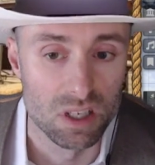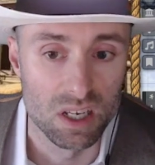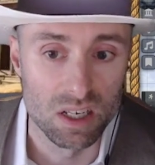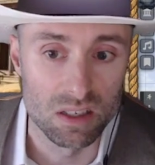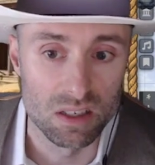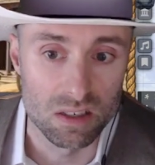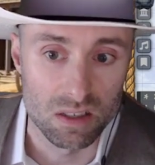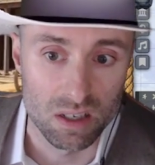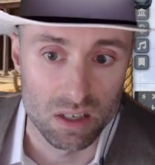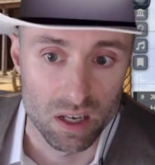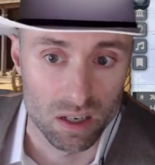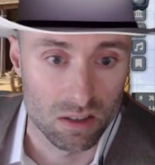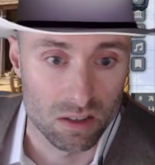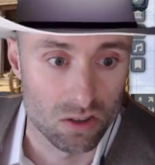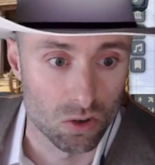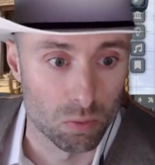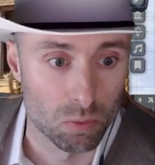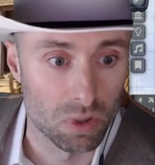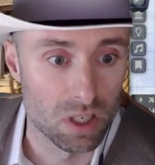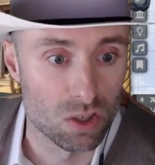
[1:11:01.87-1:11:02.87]
D6.
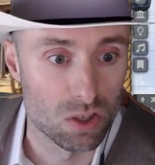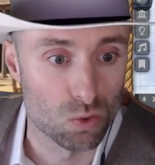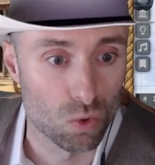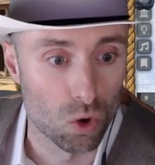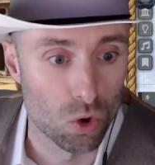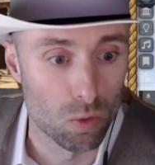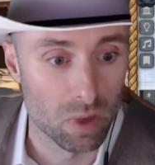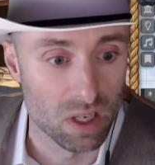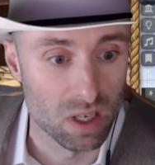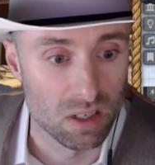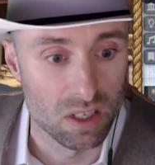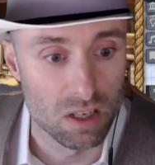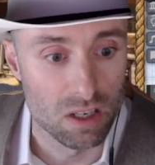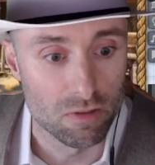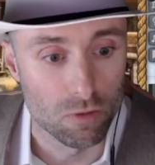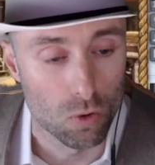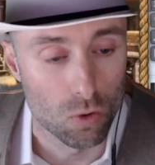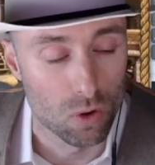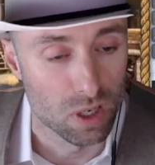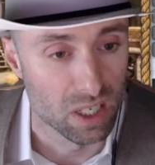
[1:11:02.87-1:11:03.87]
So please roll me a
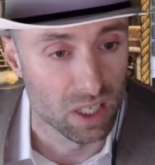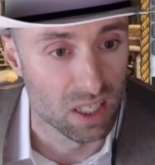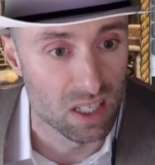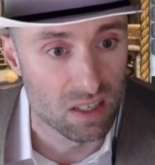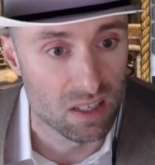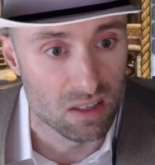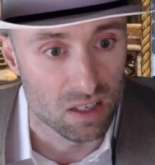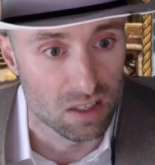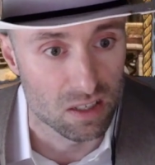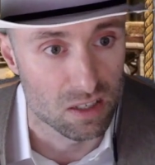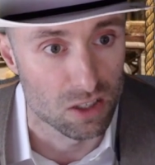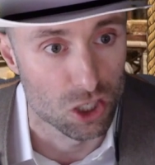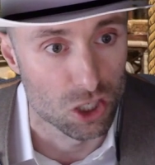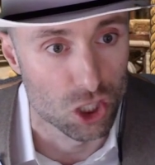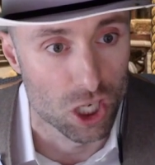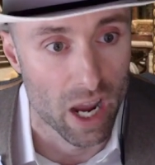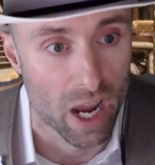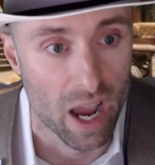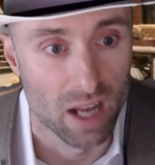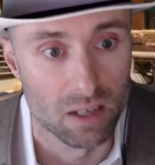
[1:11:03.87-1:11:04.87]
D4 and a D6 in the
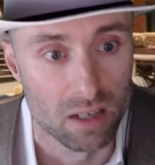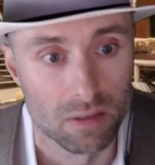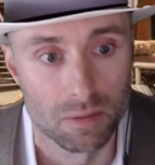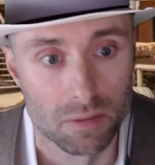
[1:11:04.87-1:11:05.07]
chat.